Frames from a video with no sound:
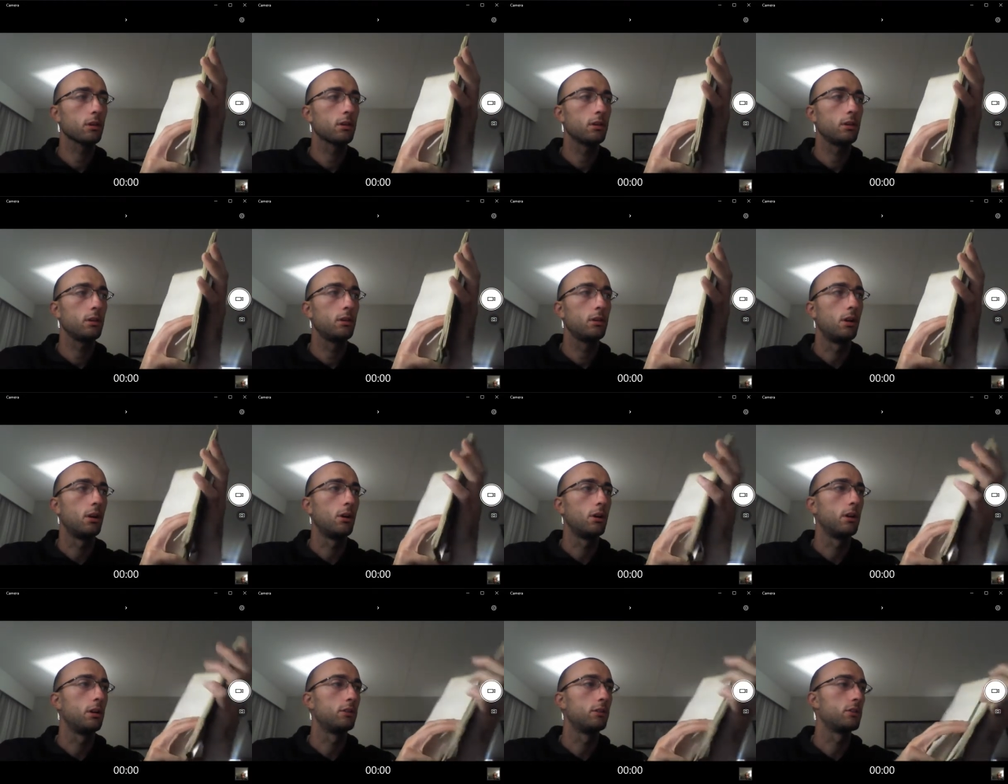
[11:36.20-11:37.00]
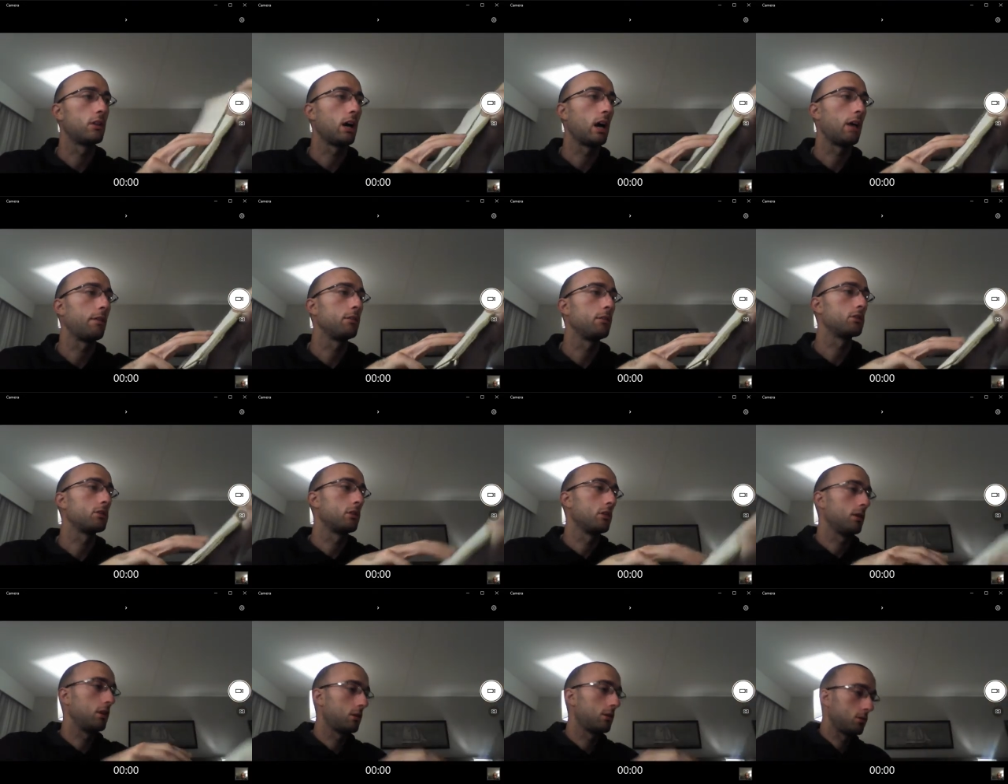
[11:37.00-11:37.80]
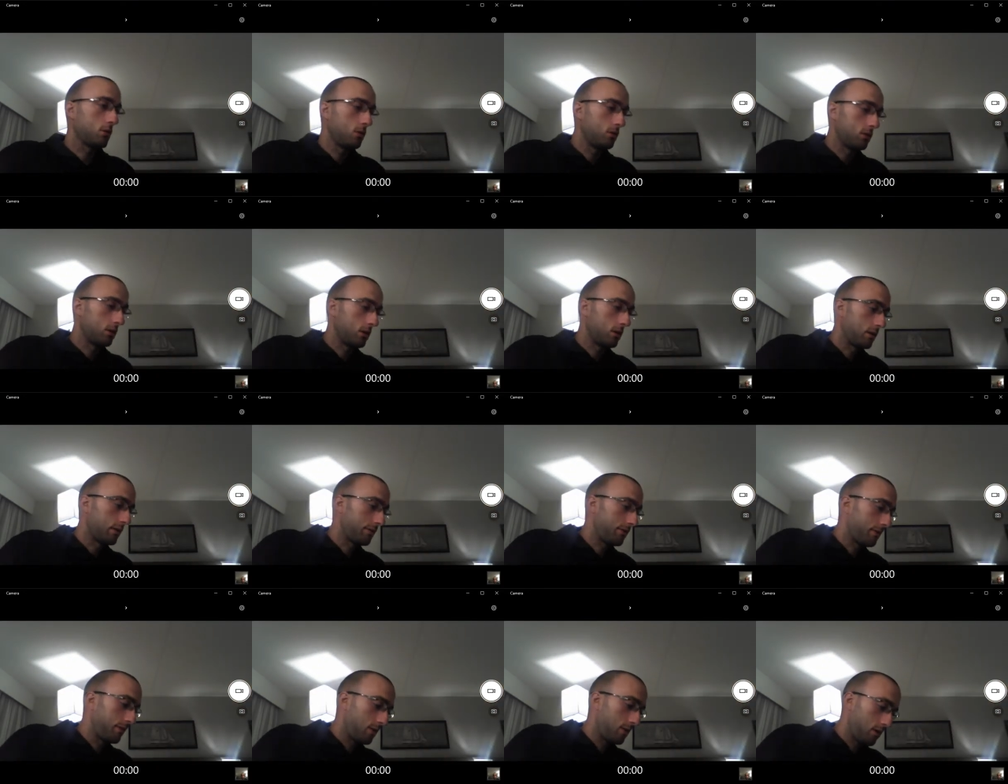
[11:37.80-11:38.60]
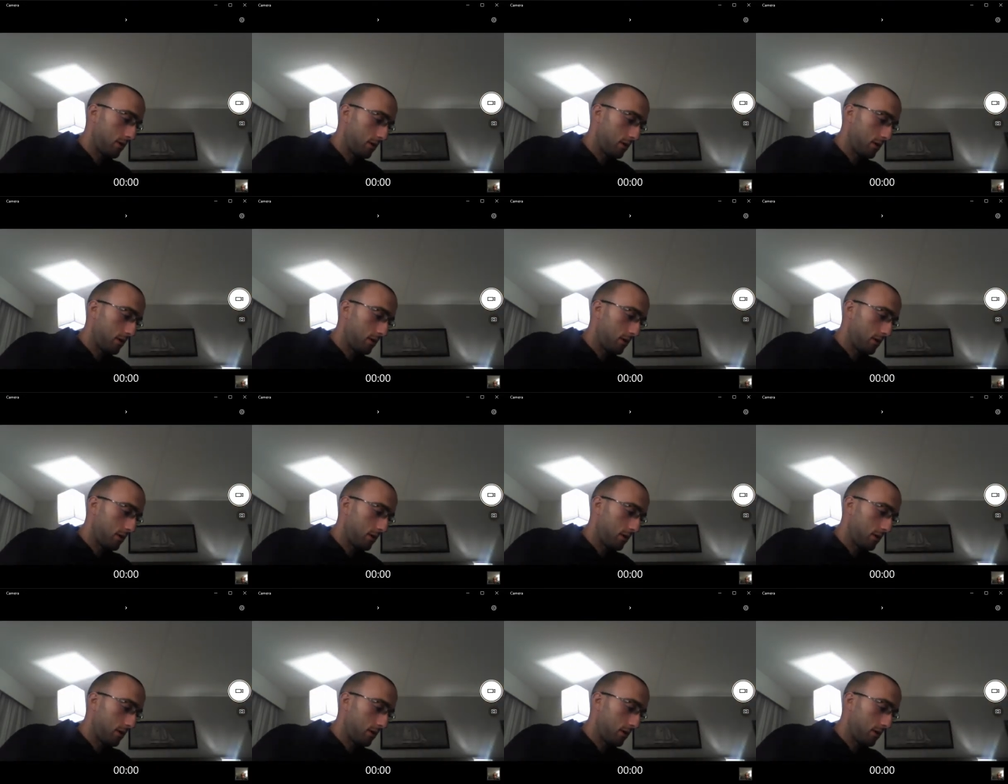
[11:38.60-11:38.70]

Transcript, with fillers: you know, it's, obviously, it's old enough